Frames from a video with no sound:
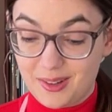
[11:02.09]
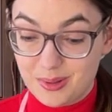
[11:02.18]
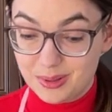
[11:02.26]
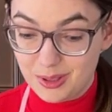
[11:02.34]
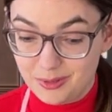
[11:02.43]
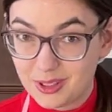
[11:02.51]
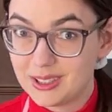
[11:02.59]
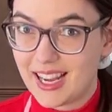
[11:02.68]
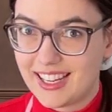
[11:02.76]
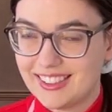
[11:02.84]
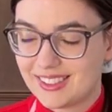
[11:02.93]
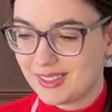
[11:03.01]
cool
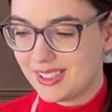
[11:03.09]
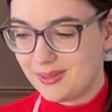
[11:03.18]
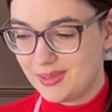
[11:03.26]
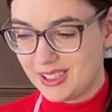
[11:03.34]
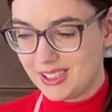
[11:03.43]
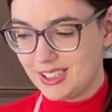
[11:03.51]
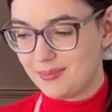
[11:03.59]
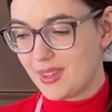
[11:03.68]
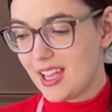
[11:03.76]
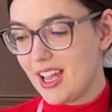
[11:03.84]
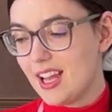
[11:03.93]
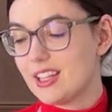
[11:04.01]
overnight, so it should be good.
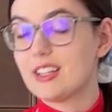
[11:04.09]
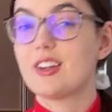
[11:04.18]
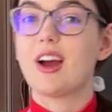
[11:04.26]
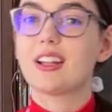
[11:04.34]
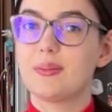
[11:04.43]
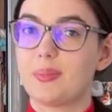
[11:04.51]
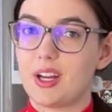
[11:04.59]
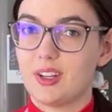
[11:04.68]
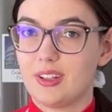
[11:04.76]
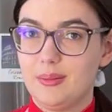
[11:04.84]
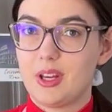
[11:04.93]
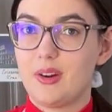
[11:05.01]
The chocolate
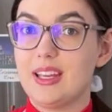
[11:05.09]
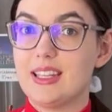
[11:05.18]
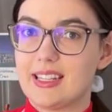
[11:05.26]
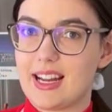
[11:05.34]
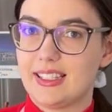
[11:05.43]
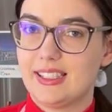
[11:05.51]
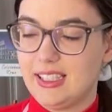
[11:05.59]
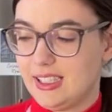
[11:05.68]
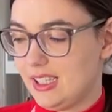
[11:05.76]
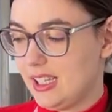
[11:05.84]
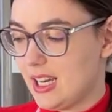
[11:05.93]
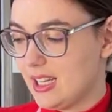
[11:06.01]
buttercream though isn't as
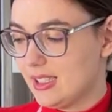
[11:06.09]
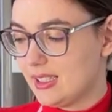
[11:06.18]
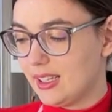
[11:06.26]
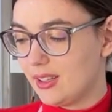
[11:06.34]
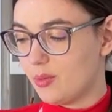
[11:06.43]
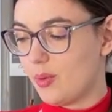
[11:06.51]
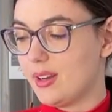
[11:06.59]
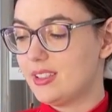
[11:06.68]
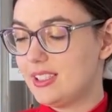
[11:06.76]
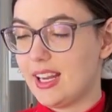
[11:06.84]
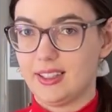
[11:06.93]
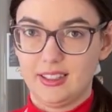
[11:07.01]
sticky as like what
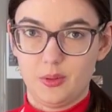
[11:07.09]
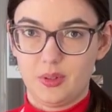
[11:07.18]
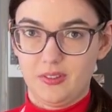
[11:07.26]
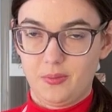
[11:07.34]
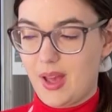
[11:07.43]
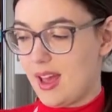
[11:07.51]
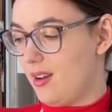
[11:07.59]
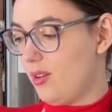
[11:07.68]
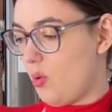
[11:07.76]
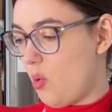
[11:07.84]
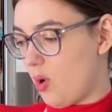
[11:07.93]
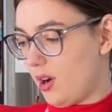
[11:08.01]
jelly would have been
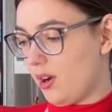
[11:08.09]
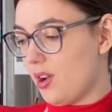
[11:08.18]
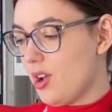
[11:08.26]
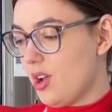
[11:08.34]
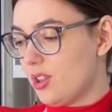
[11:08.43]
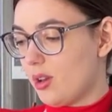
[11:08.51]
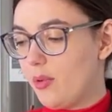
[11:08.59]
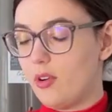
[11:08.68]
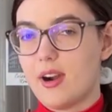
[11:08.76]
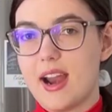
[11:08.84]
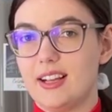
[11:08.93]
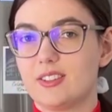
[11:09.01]
or the
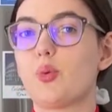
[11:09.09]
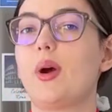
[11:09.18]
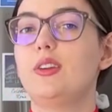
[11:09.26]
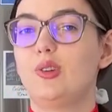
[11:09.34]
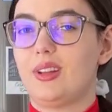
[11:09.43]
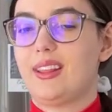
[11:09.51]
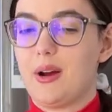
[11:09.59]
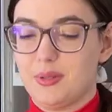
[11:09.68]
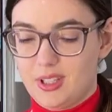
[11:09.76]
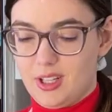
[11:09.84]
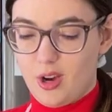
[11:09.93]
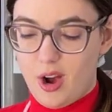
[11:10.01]
meringue, so I knew that was
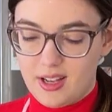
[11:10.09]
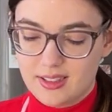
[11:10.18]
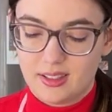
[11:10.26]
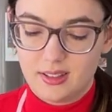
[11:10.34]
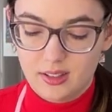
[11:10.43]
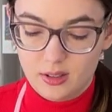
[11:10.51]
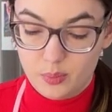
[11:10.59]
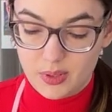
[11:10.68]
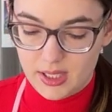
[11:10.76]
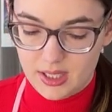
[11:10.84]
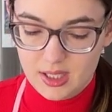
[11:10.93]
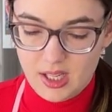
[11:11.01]
going to cause a little
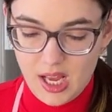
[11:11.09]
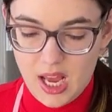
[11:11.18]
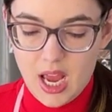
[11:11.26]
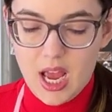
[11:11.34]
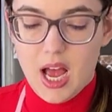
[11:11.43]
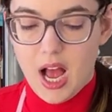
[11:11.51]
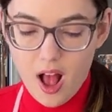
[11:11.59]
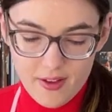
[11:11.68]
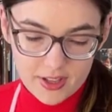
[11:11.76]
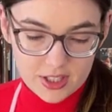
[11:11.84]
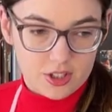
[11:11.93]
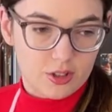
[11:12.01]
bit of
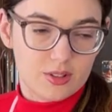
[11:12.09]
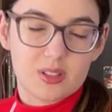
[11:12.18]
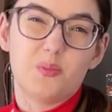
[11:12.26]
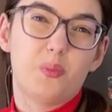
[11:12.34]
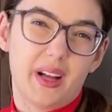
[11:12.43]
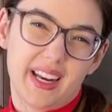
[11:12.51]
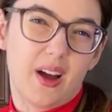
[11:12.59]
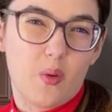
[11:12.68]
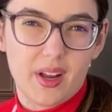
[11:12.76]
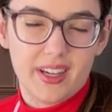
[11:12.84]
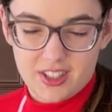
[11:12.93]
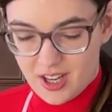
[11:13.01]
issues, but I
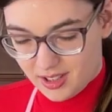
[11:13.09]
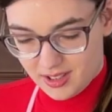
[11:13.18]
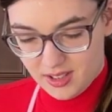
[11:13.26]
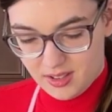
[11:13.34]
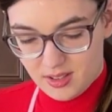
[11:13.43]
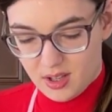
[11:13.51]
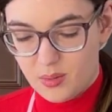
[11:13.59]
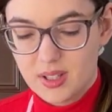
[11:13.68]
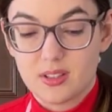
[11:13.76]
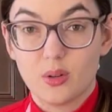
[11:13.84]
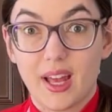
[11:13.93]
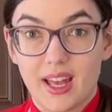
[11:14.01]
wanted chocolate, so
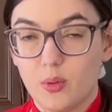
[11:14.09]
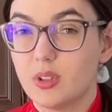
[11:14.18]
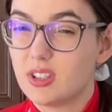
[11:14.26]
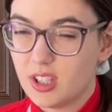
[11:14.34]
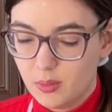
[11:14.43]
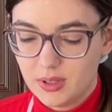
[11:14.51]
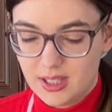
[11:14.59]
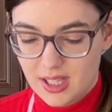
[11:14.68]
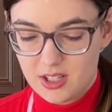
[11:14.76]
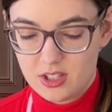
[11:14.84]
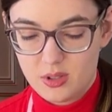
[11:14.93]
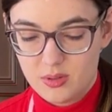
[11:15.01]
it's okay. We'll deal with the
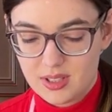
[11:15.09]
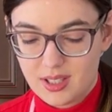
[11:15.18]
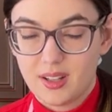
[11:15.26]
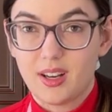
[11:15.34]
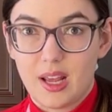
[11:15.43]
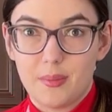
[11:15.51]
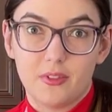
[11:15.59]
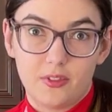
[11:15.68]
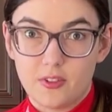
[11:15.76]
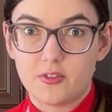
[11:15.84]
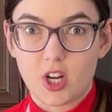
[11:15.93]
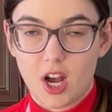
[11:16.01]
issues in the name
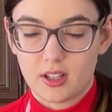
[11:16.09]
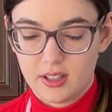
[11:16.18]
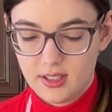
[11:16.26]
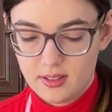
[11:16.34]
of chocolate.